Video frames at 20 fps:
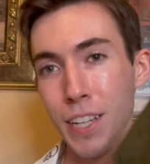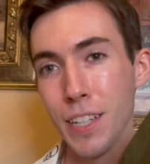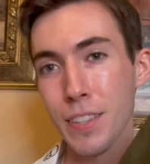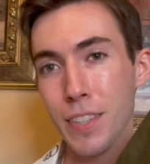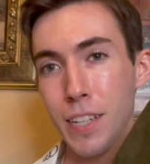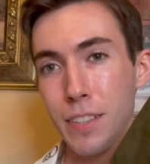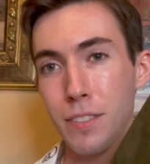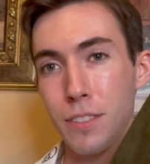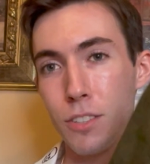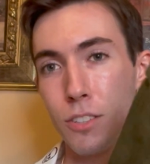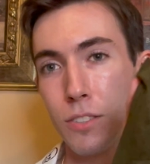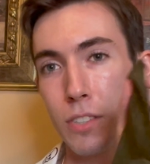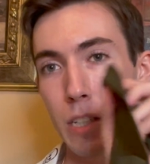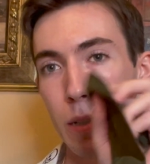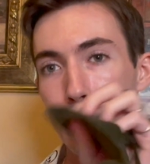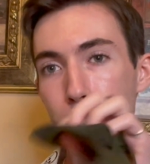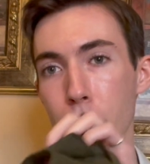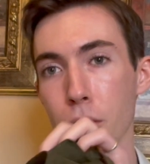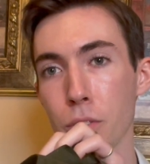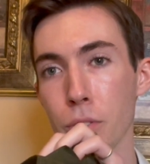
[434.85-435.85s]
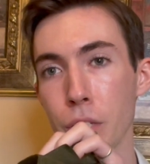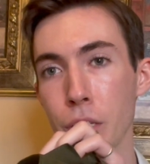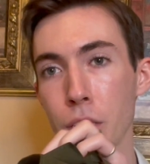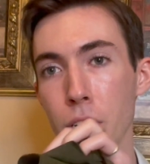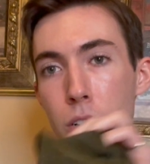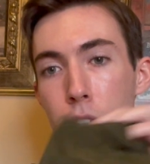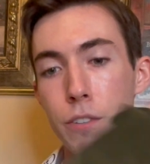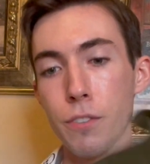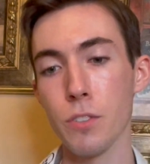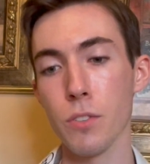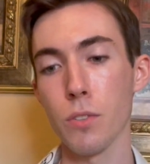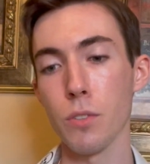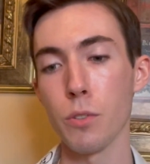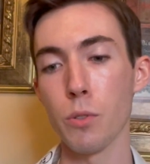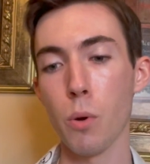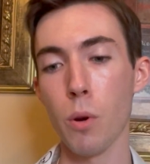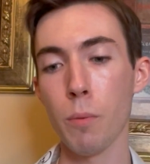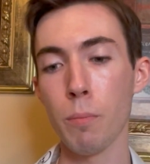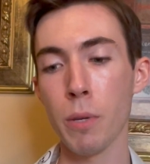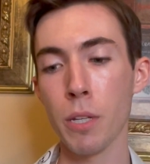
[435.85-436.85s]
That's just going to be the Green Glyphs
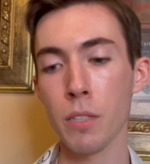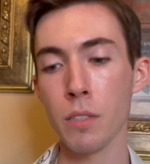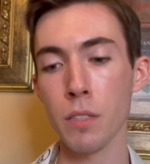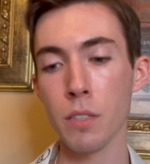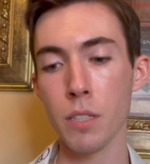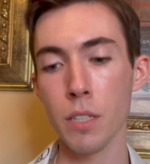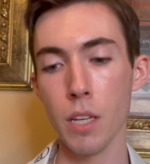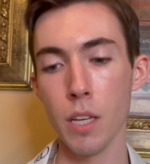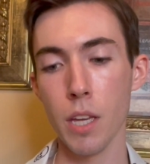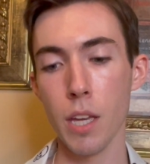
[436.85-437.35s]
Lenormand,